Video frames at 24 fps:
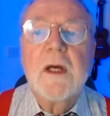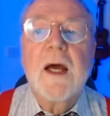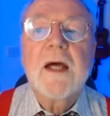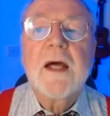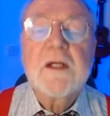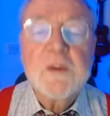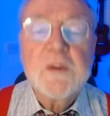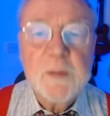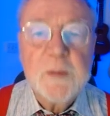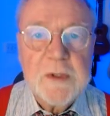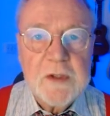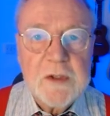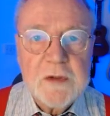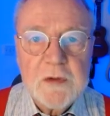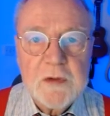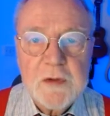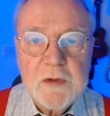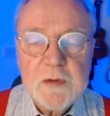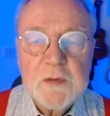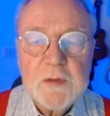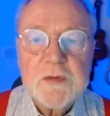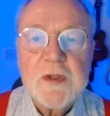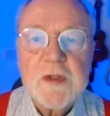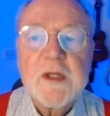And we can
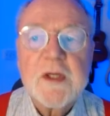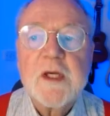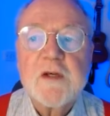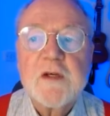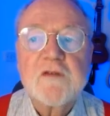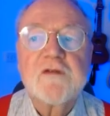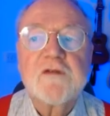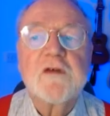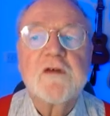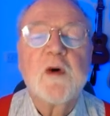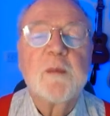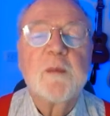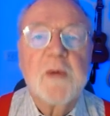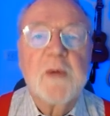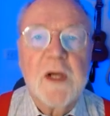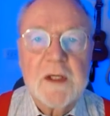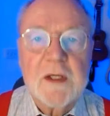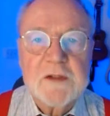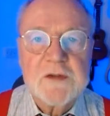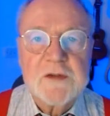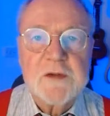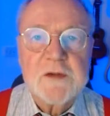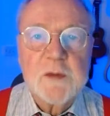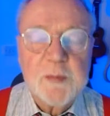use if
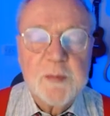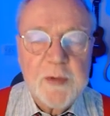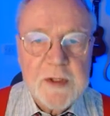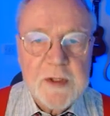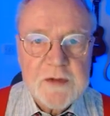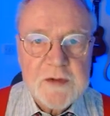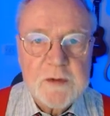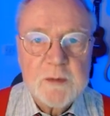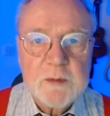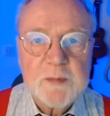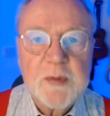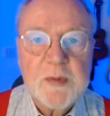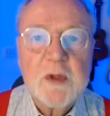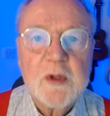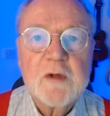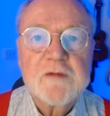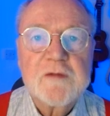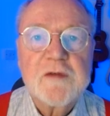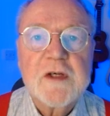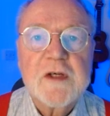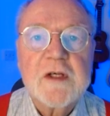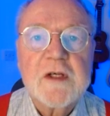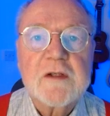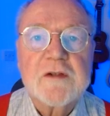plus the present
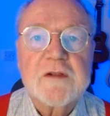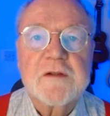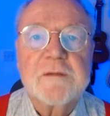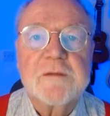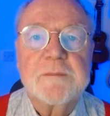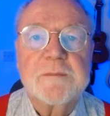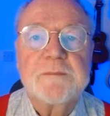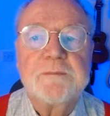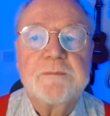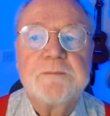perfect.